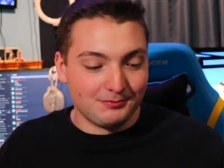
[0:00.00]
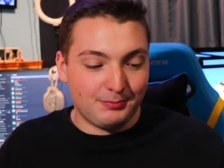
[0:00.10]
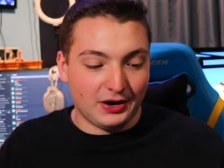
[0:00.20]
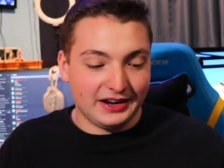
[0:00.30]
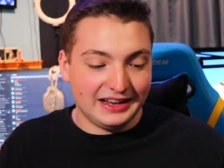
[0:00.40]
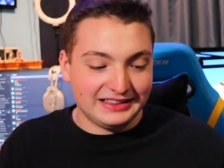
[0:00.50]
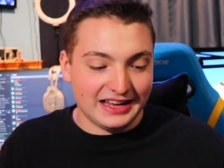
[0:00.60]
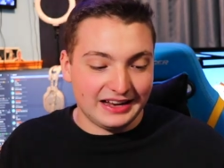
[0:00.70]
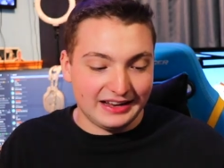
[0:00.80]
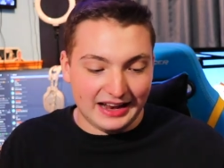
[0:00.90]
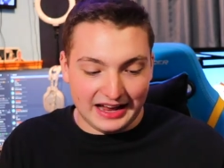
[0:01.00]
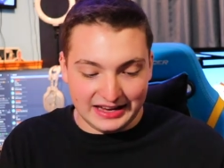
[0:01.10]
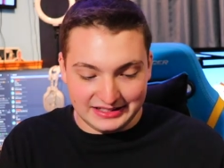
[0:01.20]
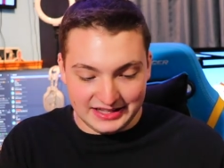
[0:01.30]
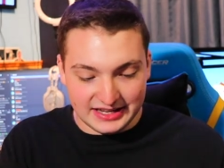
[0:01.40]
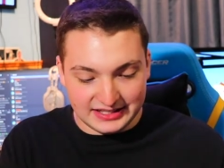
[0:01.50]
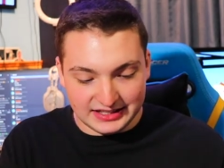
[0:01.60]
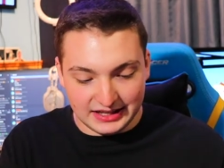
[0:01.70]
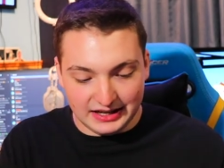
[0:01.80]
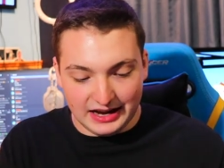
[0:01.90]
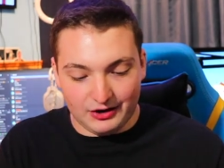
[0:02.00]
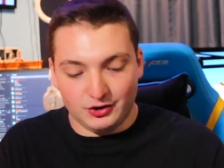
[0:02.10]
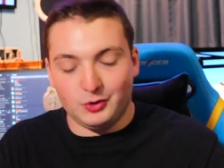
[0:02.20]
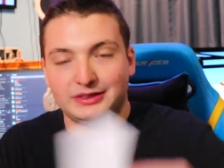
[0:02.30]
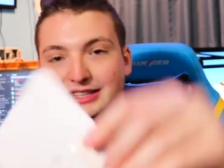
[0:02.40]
but it did. It has this, uh, I don't know what